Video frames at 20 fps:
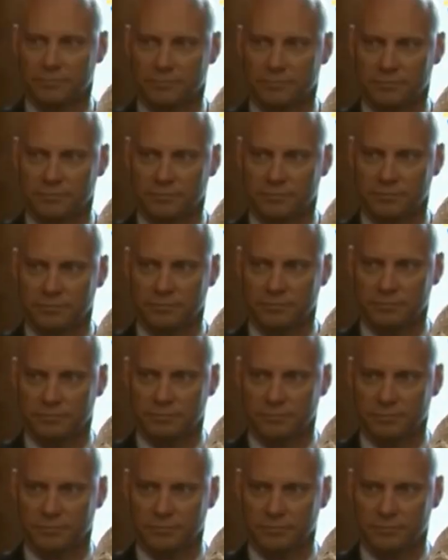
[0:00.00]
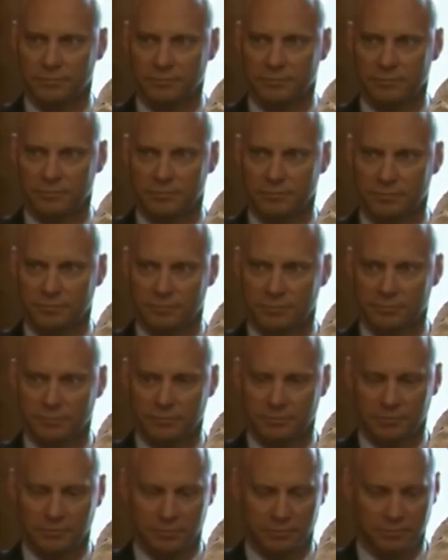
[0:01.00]

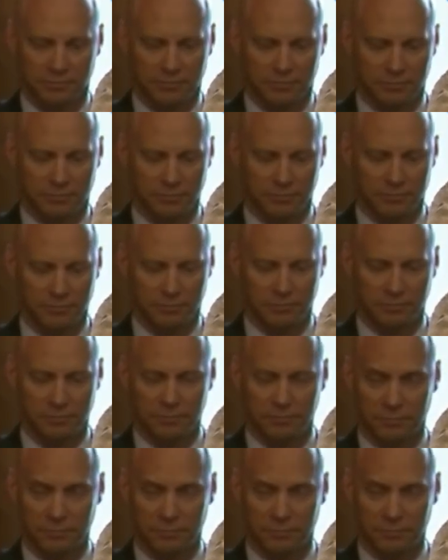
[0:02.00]
(silent)